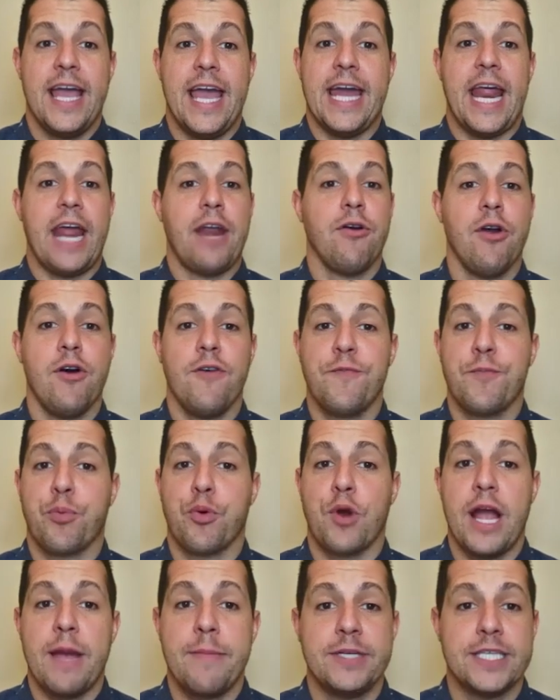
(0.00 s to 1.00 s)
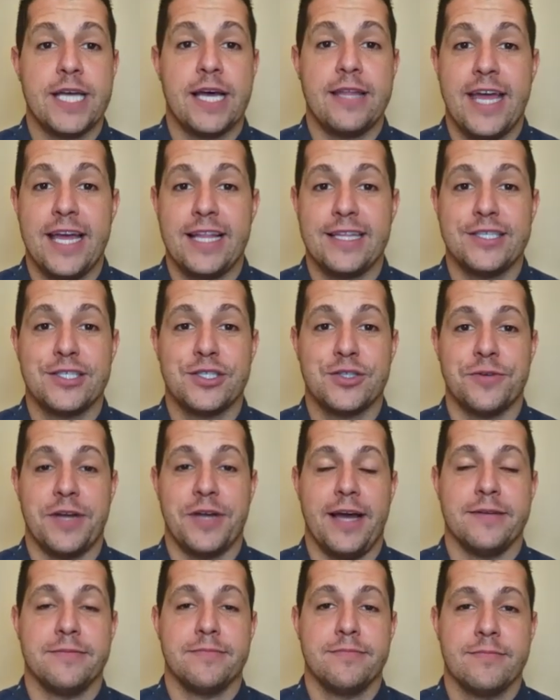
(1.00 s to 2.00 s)
And I don't know if Prime is on that list or
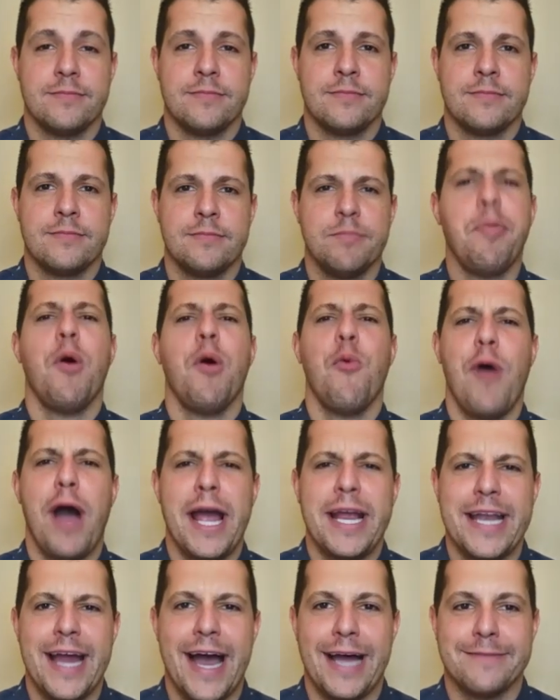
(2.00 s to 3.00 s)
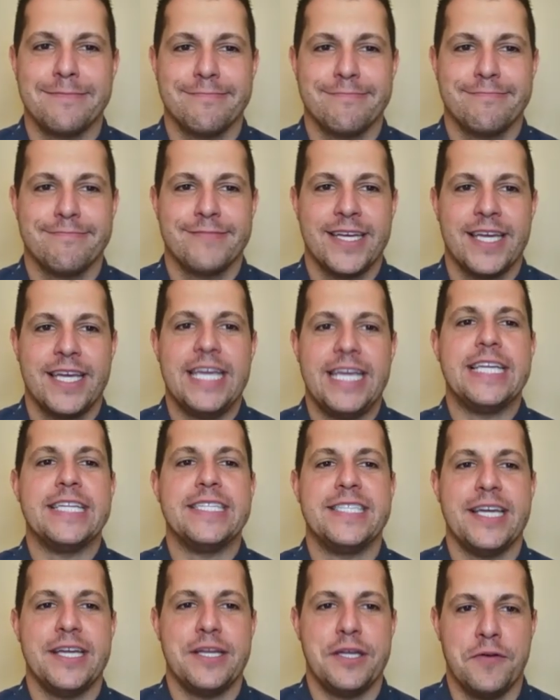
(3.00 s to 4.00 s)
not, but why not? He
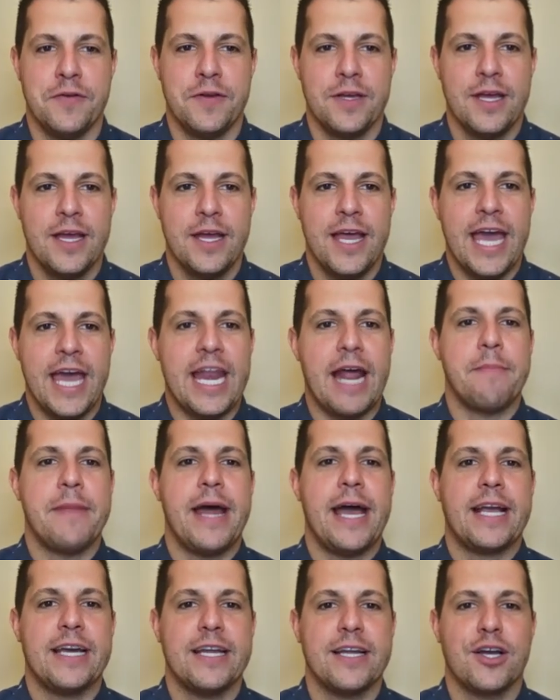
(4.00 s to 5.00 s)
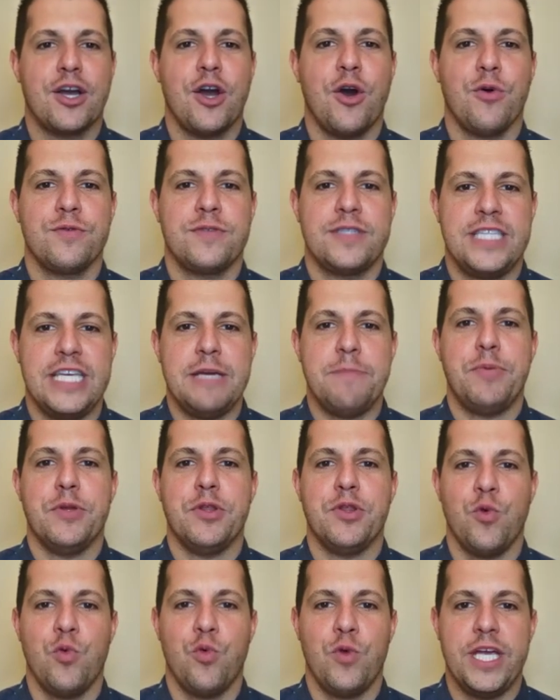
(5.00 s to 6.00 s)
continued. And I'm not going to go deep
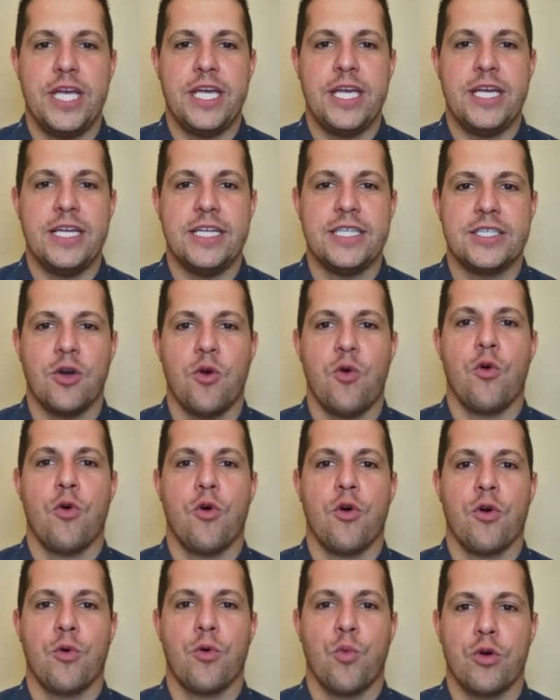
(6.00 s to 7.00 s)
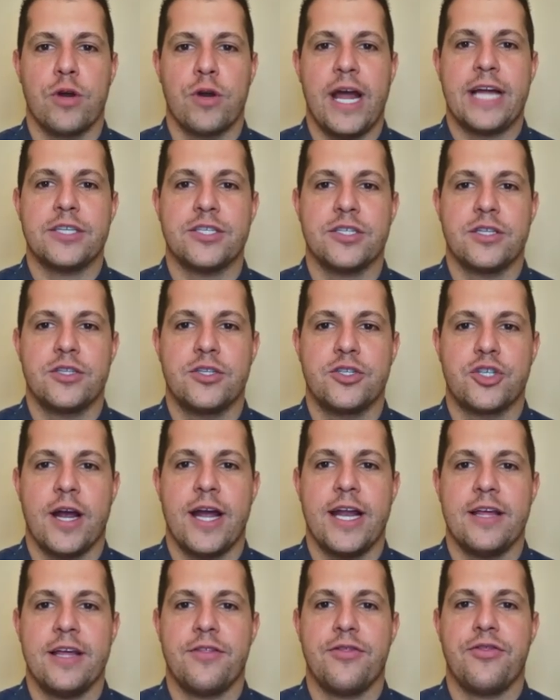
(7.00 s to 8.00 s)
in the weeds, or we're not
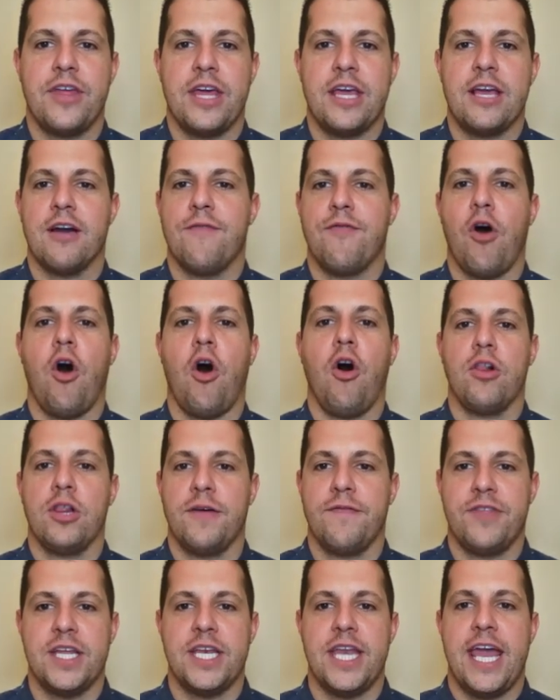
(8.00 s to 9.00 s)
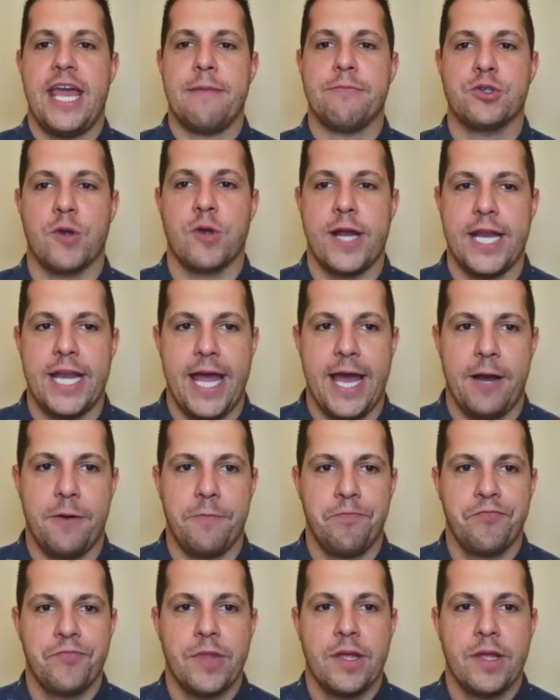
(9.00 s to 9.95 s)
trying to think of all of the names right now.